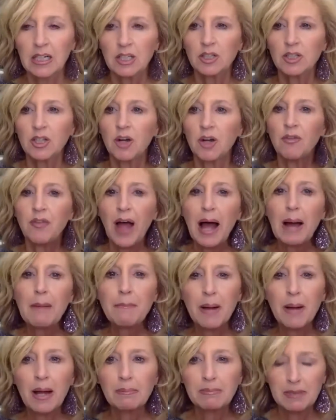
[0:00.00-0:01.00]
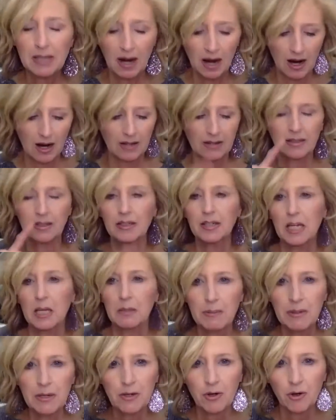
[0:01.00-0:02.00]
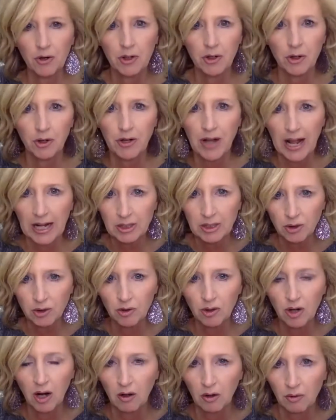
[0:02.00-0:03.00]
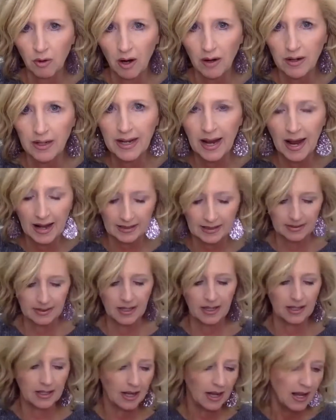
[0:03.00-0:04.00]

So that peptide, keeping your natural hyaluronic acid,